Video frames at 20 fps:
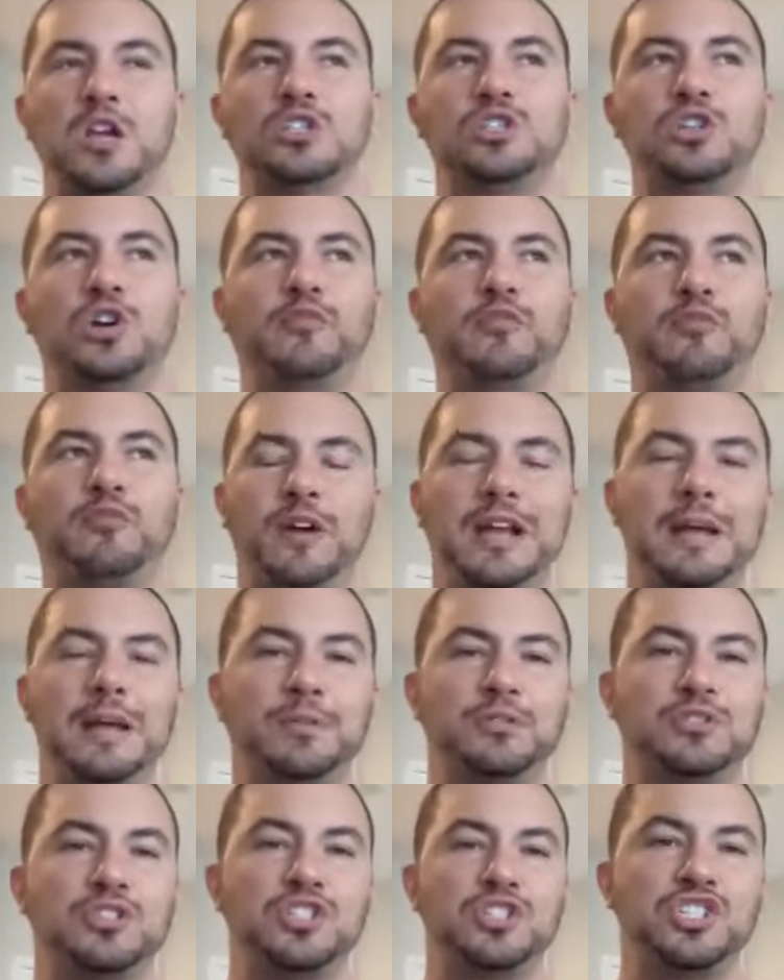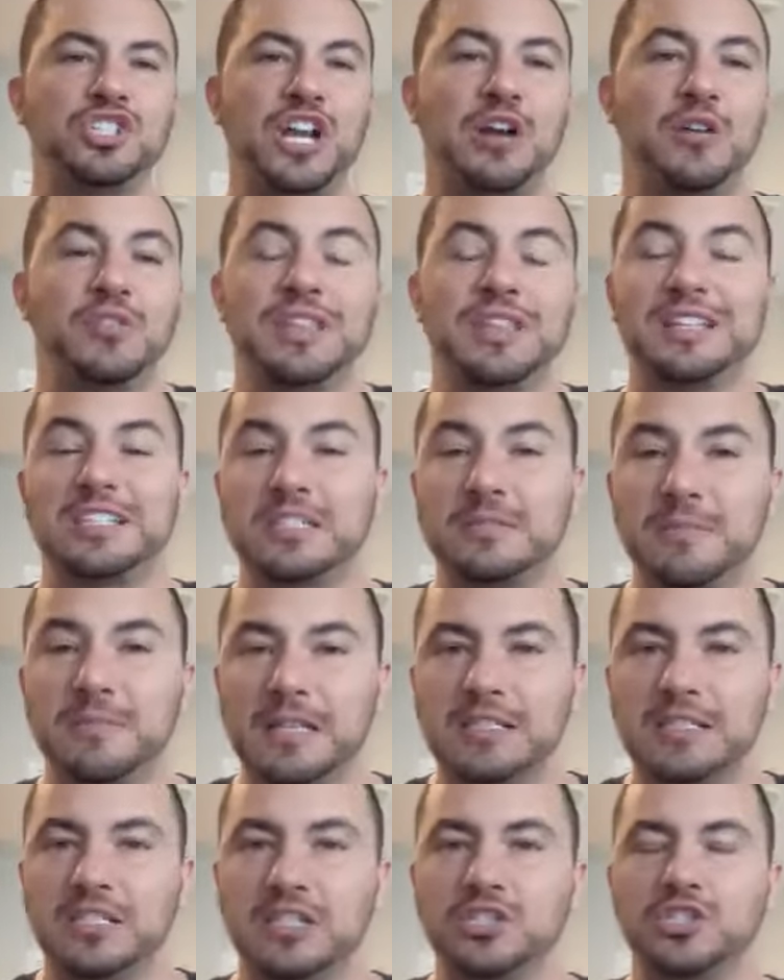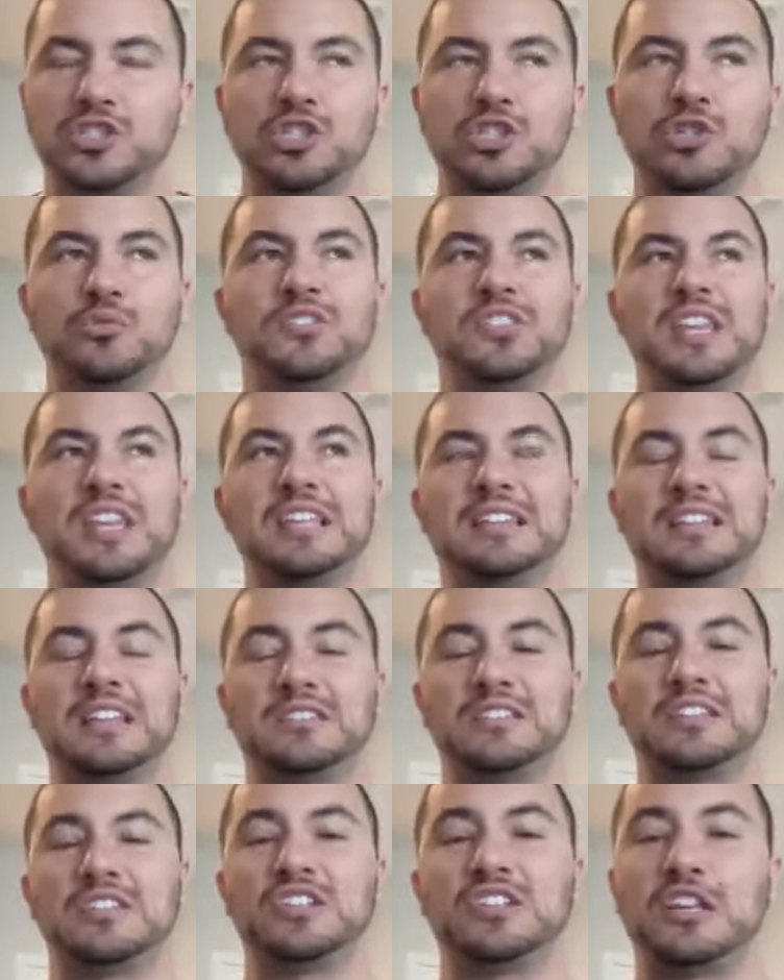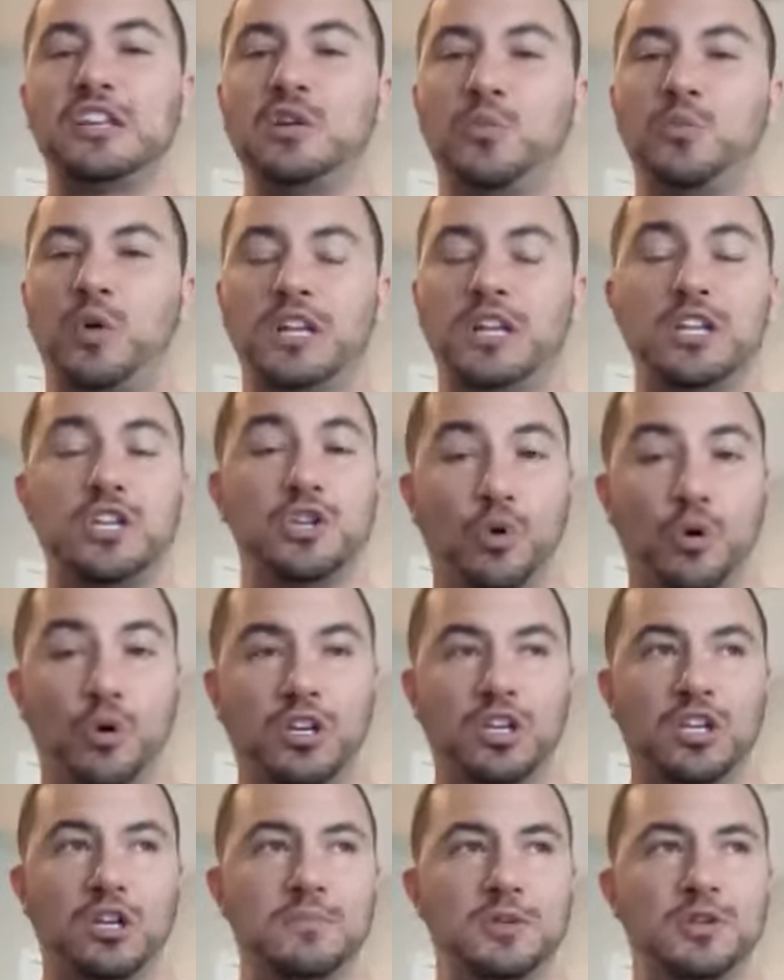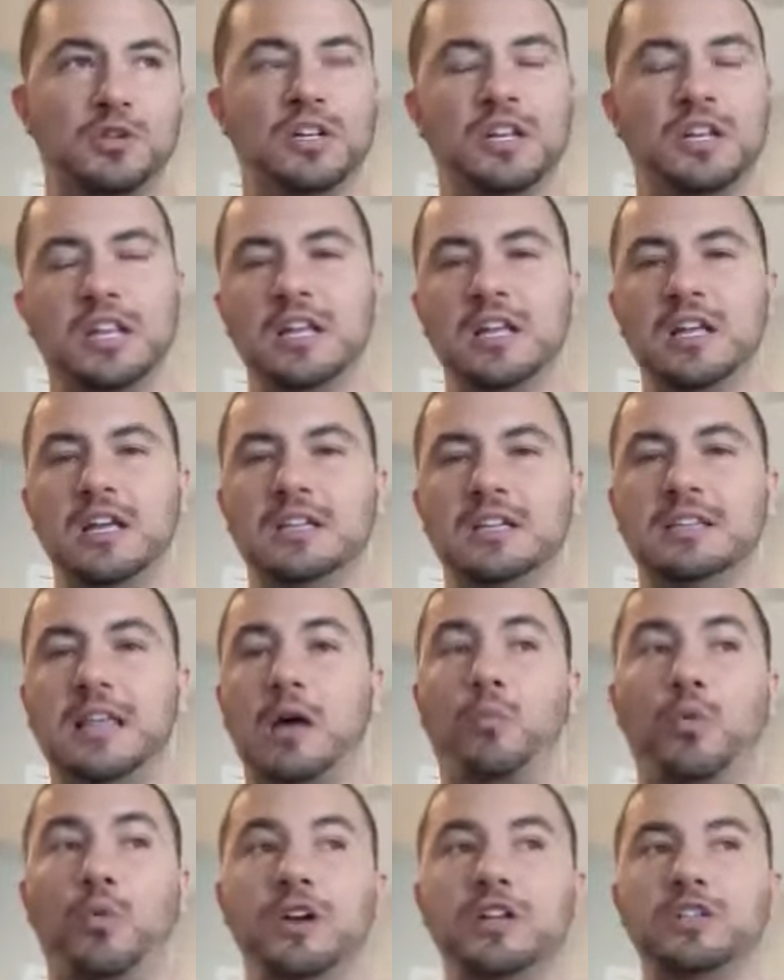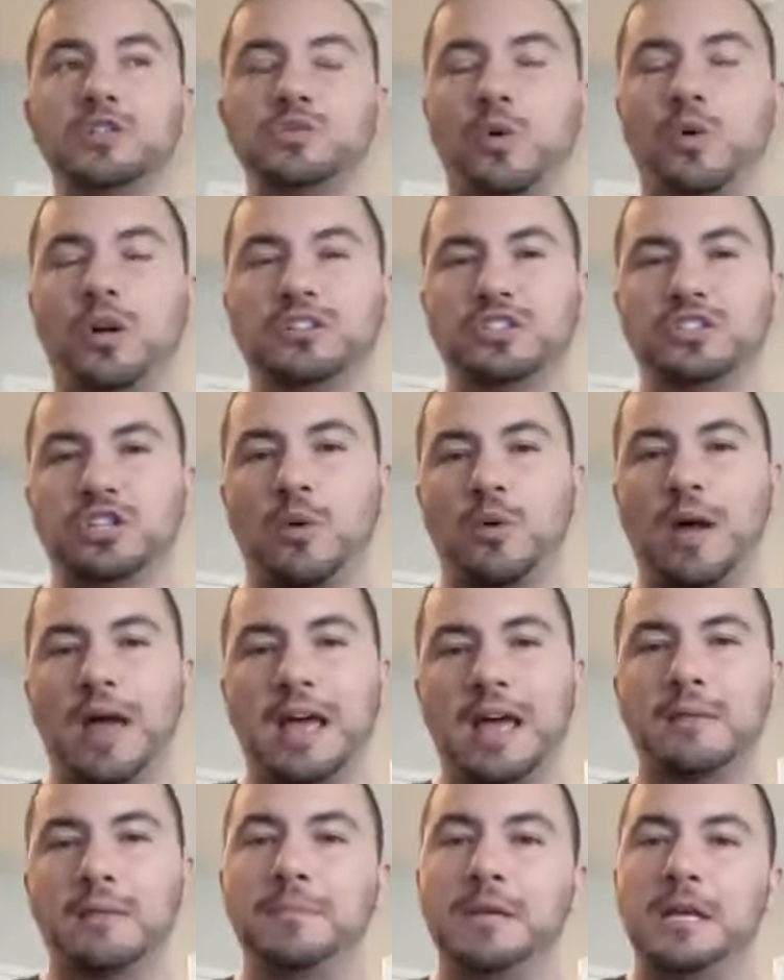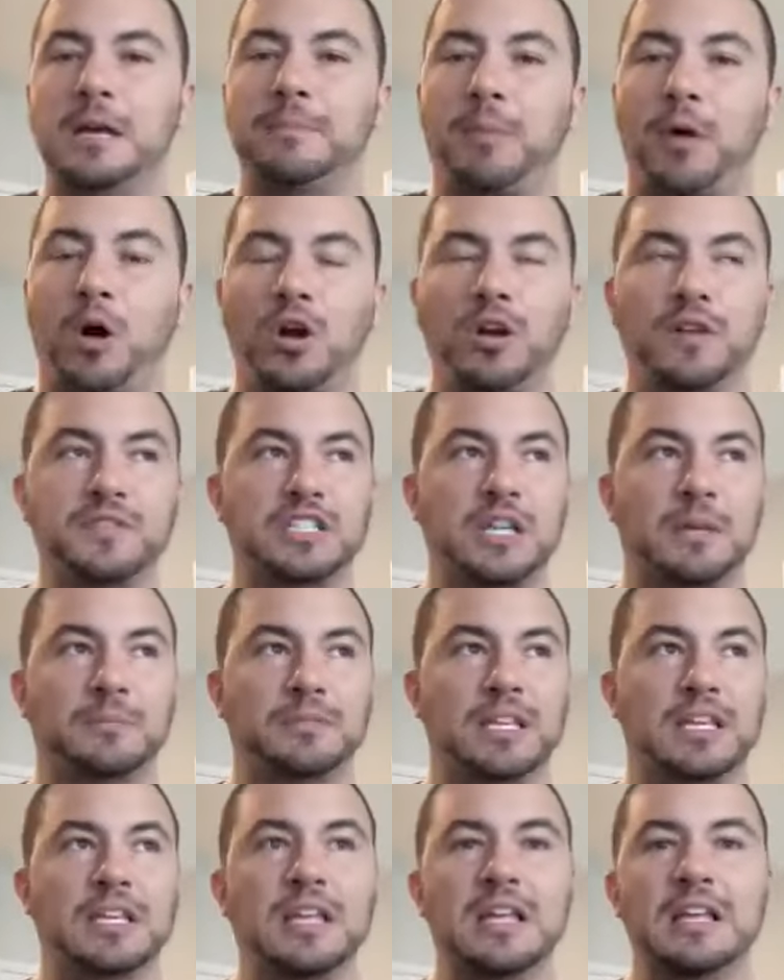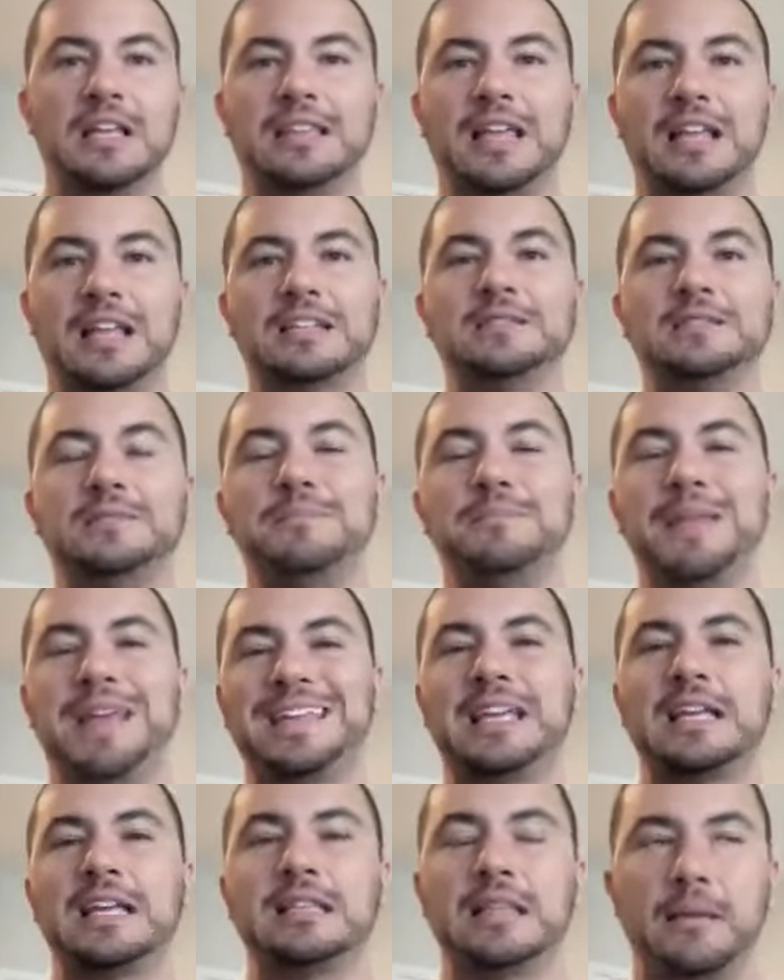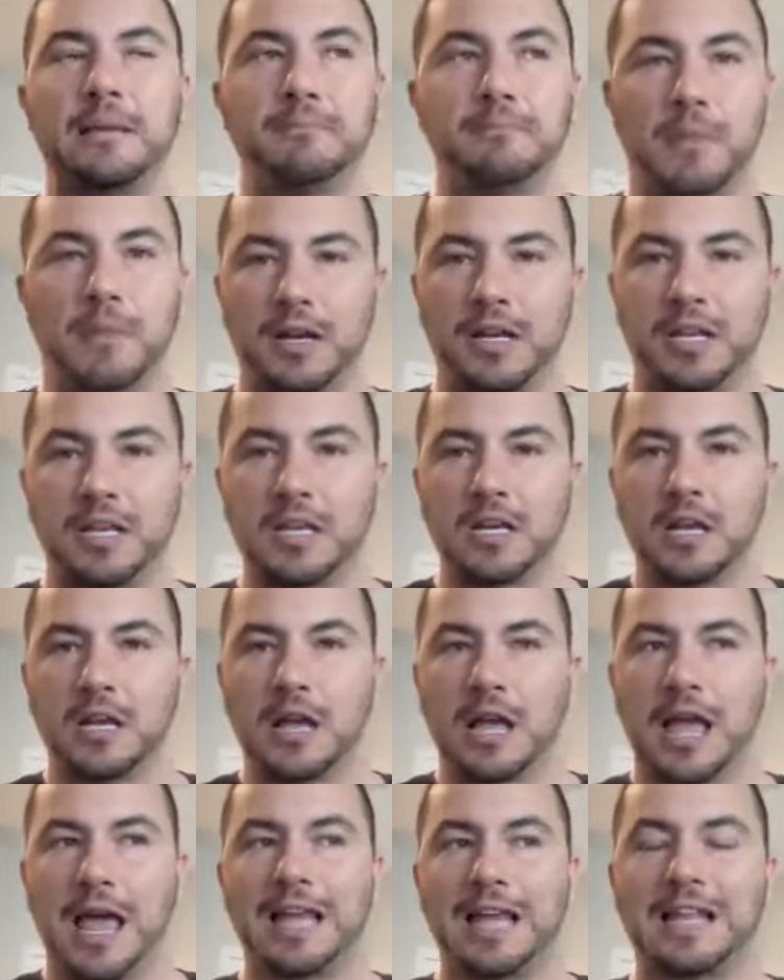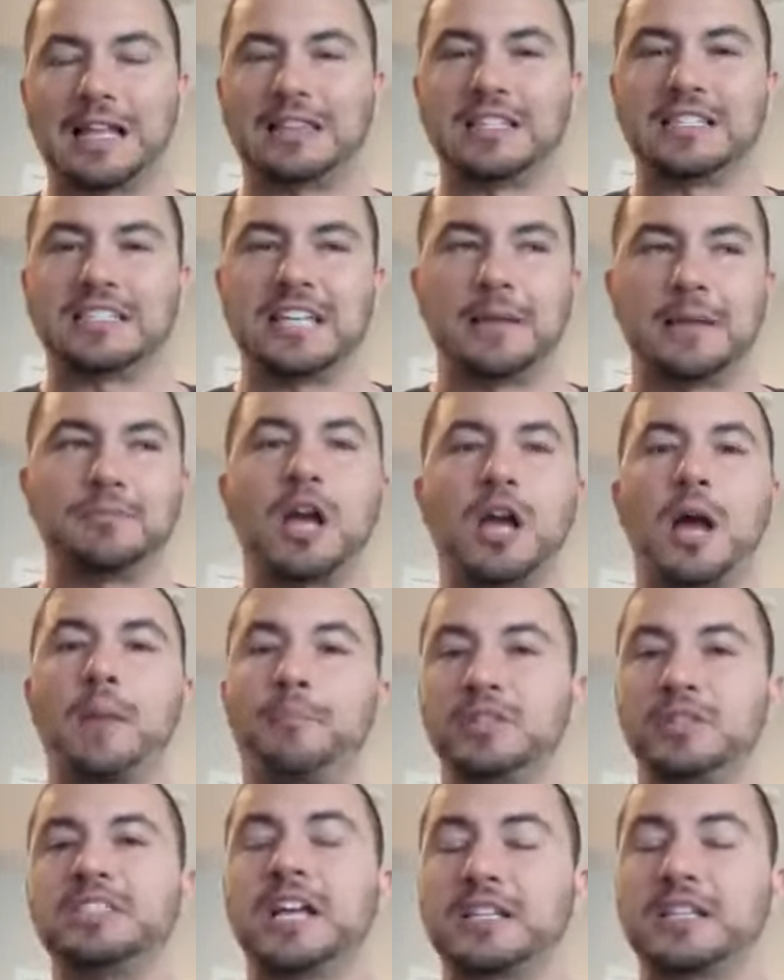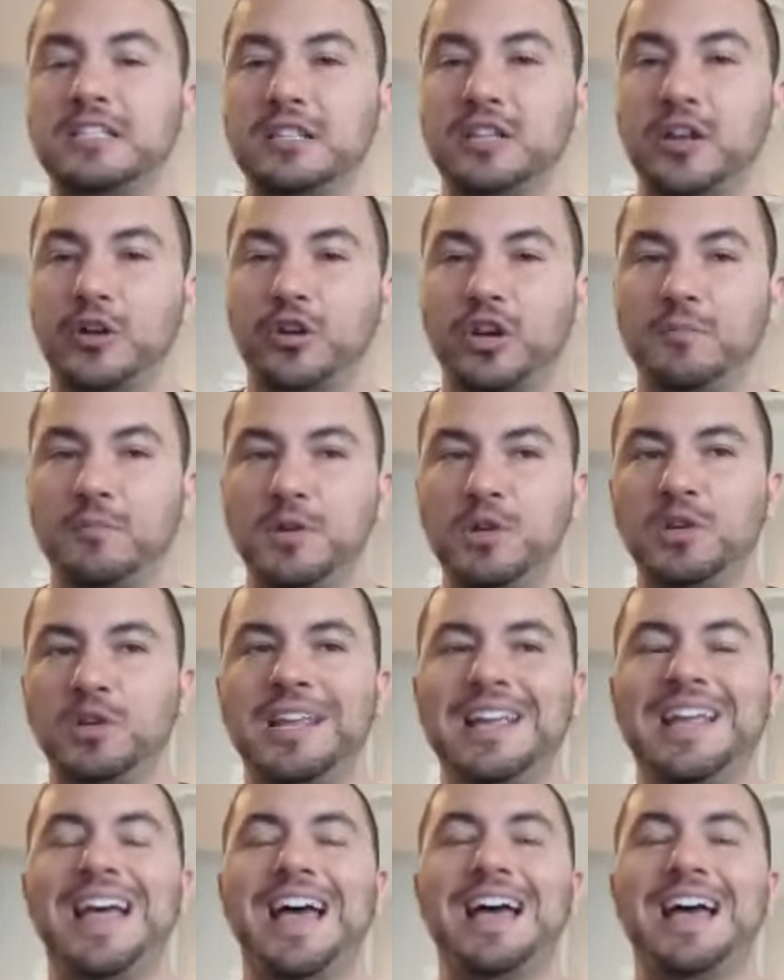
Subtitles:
So if we're able to share this message, do you think that there's anyone in your community that wouldn't want to go ahead and be a part of something that is making them money and at the same time protecting their community?